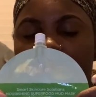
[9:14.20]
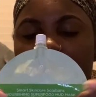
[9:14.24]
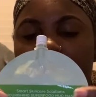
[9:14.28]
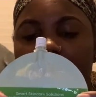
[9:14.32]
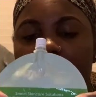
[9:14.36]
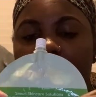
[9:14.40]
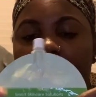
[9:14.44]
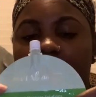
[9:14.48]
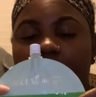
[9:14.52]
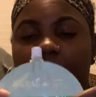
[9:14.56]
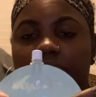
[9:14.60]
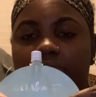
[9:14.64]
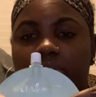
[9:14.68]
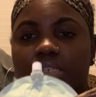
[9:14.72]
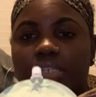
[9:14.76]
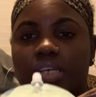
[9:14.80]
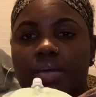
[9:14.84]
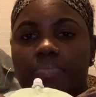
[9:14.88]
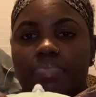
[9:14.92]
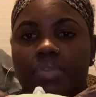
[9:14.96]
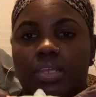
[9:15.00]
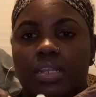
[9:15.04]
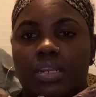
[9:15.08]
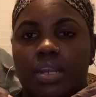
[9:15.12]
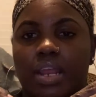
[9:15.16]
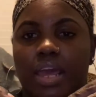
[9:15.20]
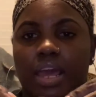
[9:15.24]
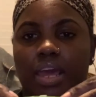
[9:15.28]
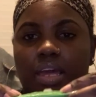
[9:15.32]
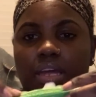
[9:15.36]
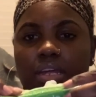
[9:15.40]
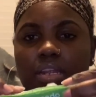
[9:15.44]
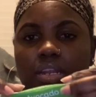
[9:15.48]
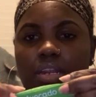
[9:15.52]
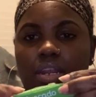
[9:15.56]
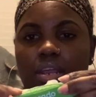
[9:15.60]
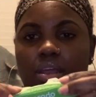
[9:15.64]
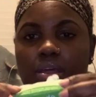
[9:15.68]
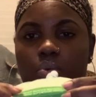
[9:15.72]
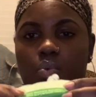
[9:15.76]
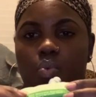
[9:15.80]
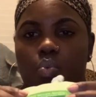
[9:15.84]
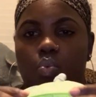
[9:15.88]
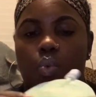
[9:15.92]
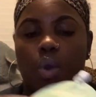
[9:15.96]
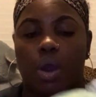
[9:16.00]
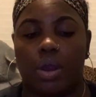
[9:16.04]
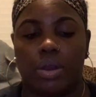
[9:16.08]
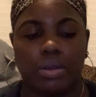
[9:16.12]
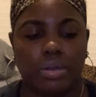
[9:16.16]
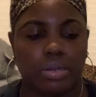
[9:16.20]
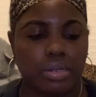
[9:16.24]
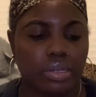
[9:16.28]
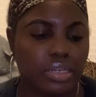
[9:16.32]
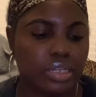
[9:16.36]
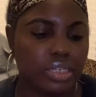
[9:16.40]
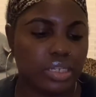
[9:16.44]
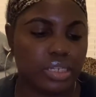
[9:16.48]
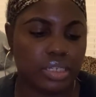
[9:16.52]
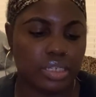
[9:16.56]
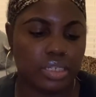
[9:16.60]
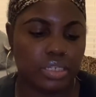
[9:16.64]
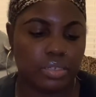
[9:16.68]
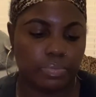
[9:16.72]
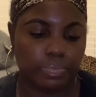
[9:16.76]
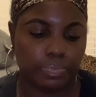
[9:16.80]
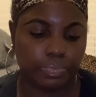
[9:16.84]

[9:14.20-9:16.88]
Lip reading: And for something that works,